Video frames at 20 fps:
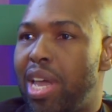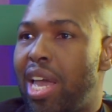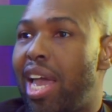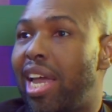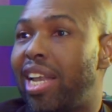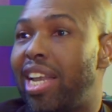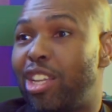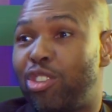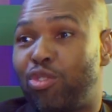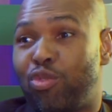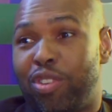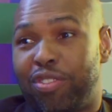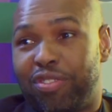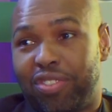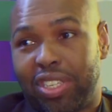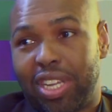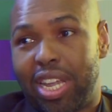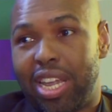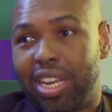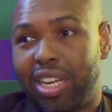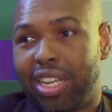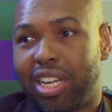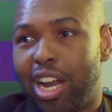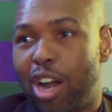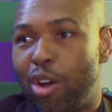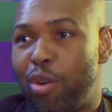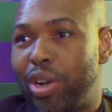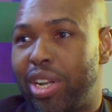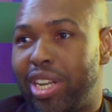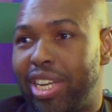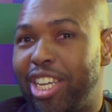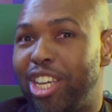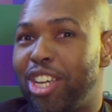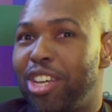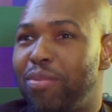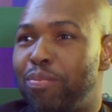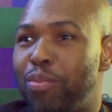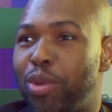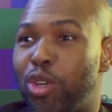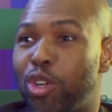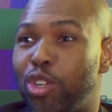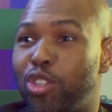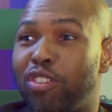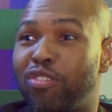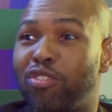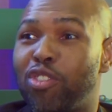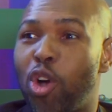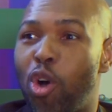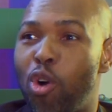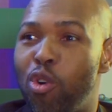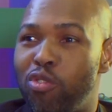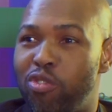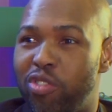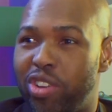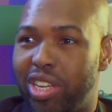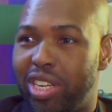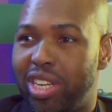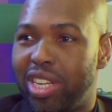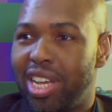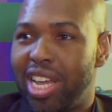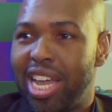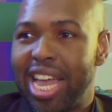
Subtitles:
And as we've seen currently, because of COVID,